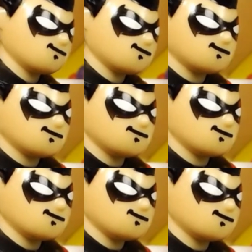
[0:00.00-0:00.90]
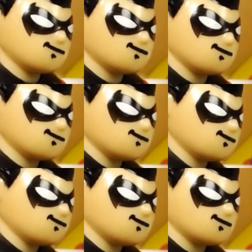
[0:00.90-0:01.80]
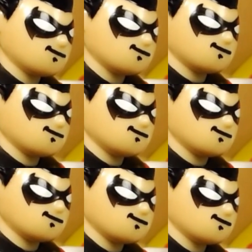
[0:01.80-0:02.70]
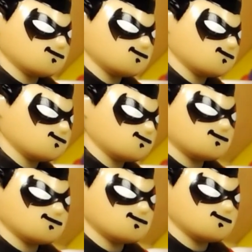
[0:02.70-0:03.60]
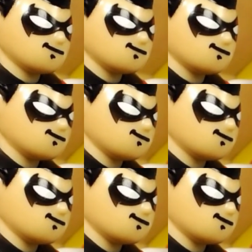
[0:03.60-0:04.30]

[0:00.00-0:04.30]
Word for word: And don't forget to keep the secret, so this will be a surprise for her.